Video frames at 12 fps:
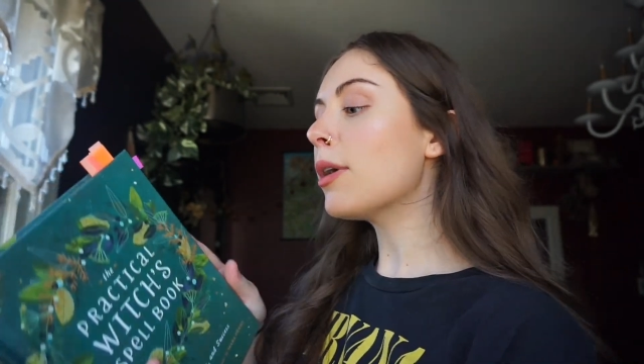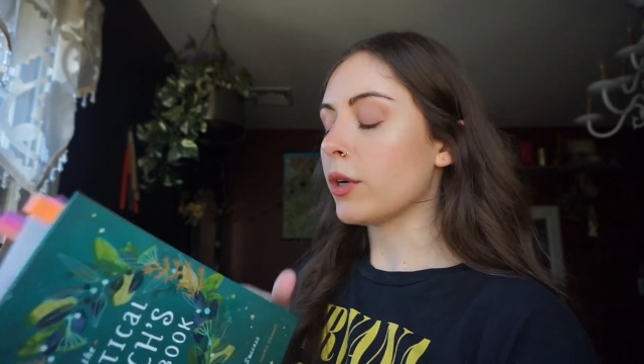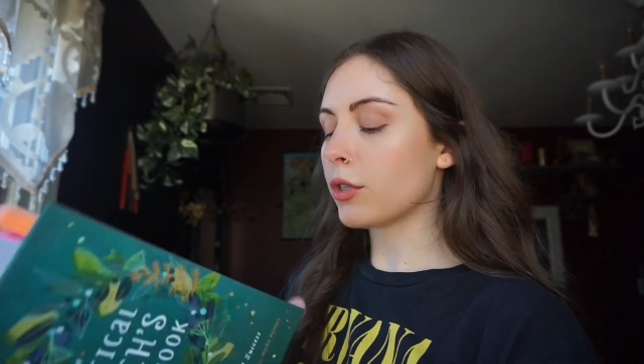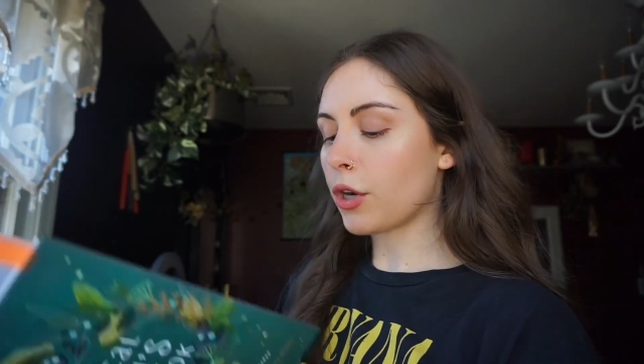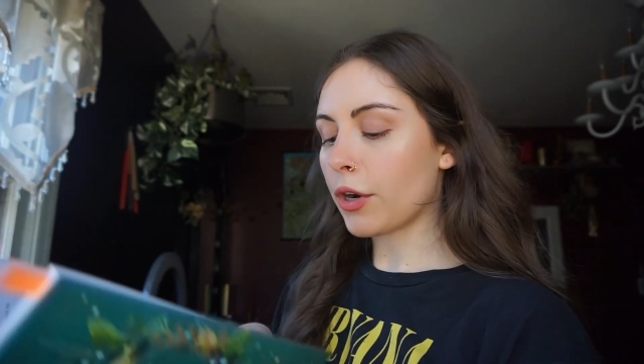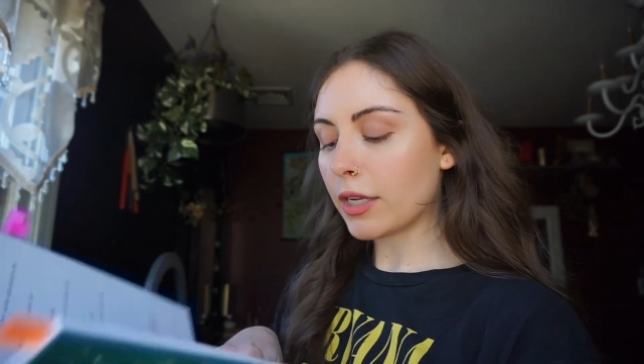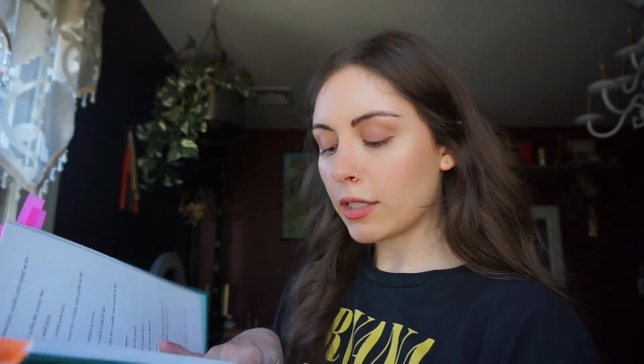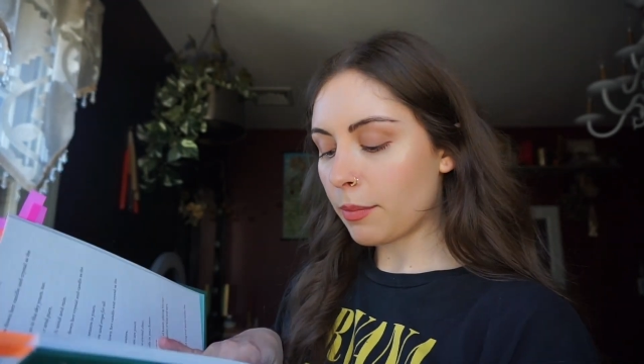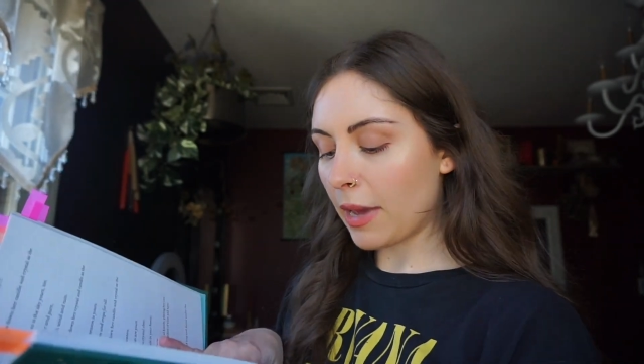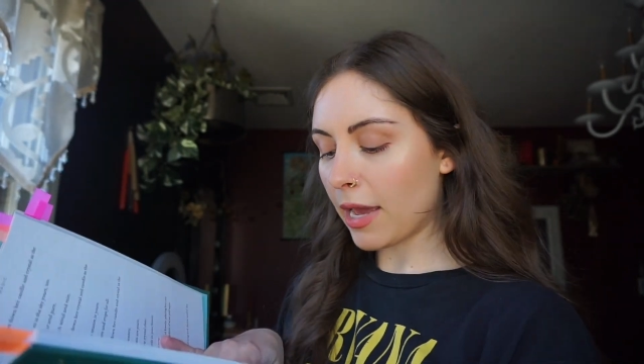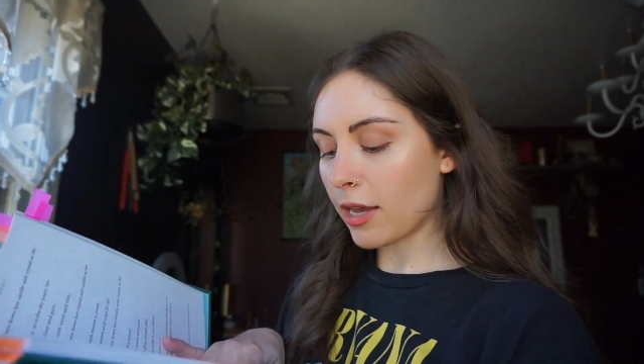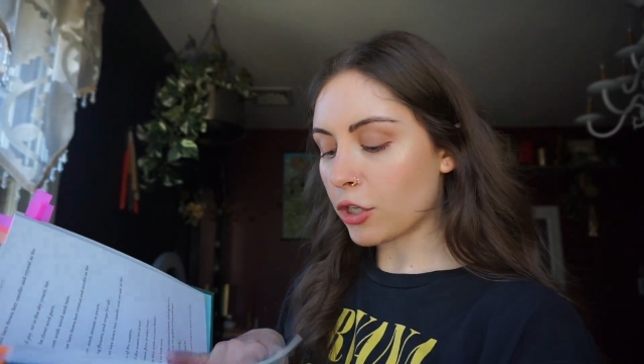You're turning to
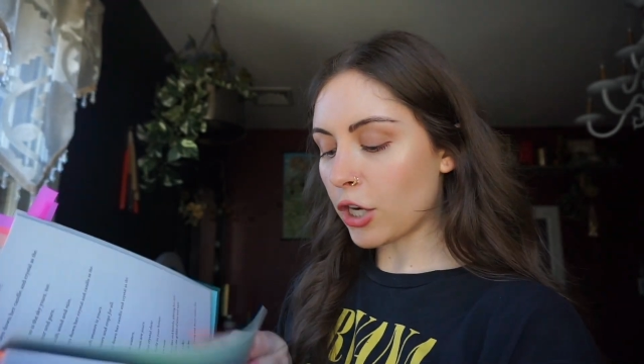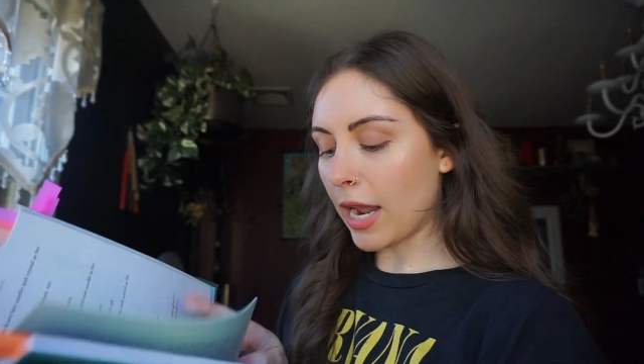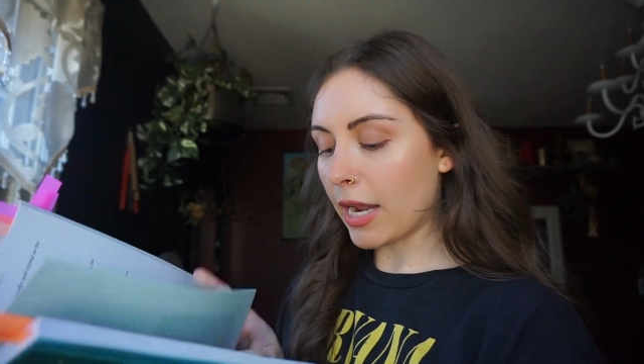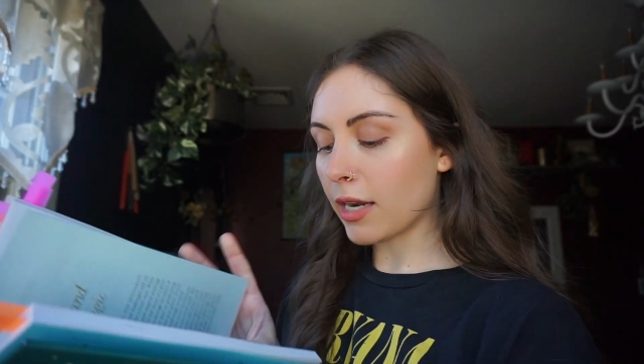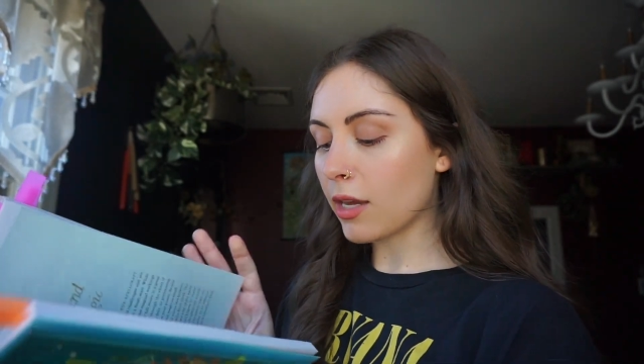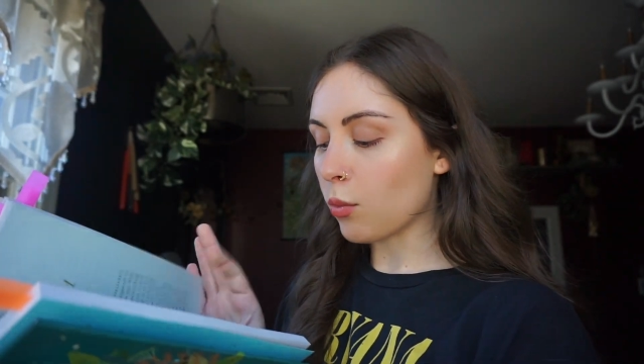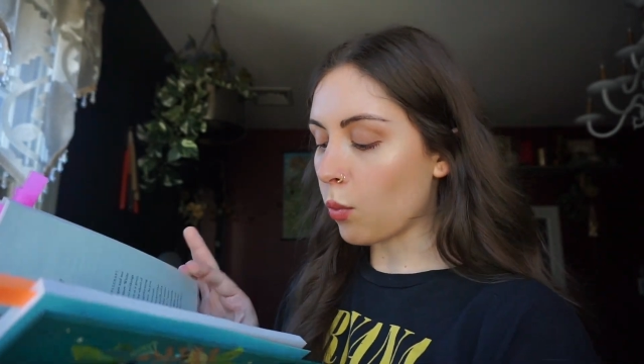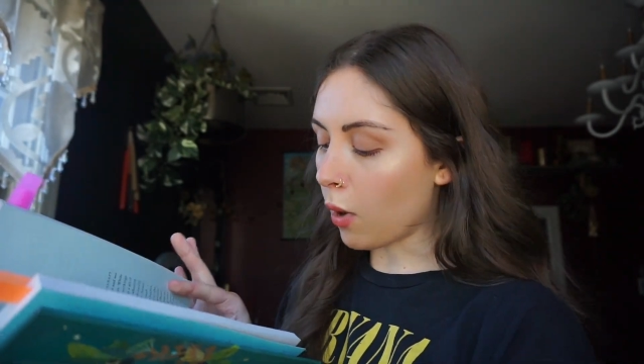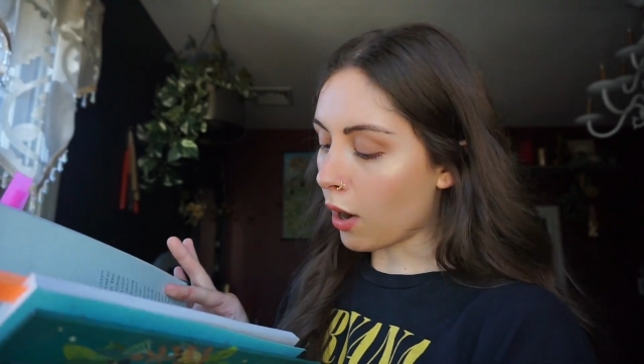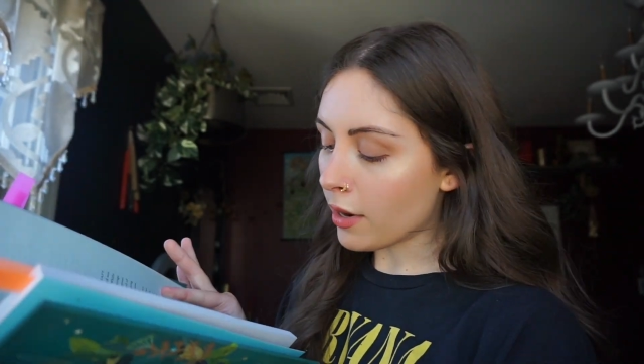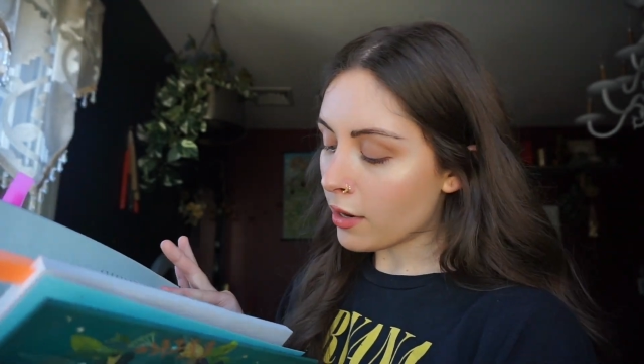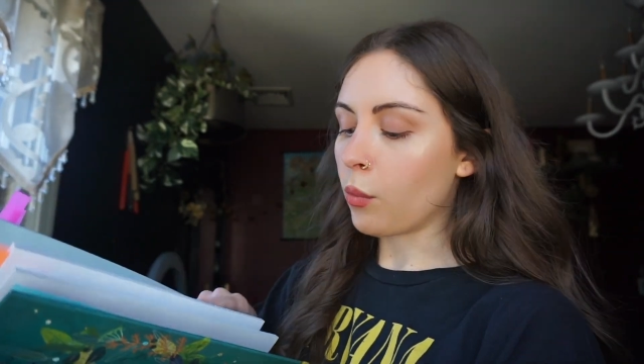page 81,